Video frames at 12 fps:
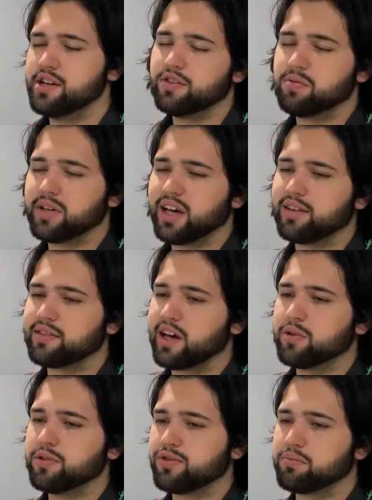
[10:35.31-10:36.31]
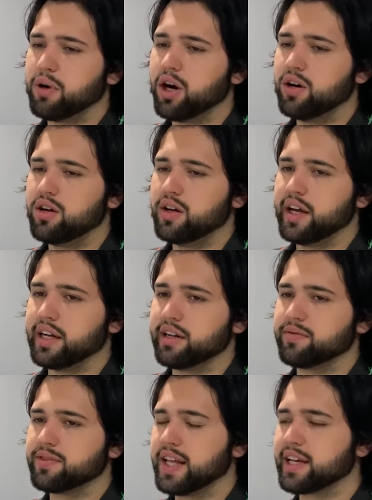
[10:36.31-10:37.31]
Just because I was small, and
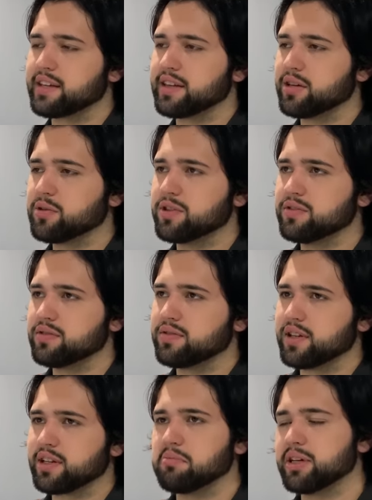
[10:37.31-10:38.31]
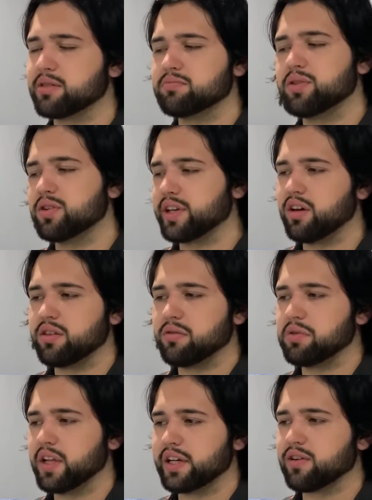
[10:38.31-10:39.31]
if, like, there was, like, a big bully on
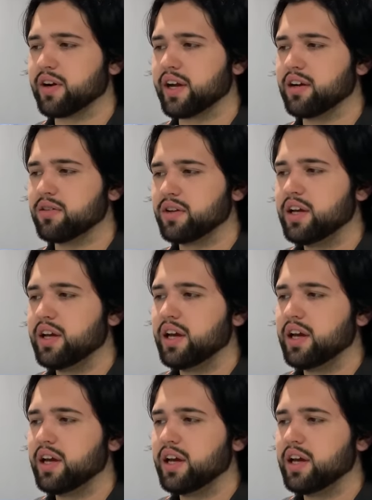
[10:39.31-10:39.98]
the playground,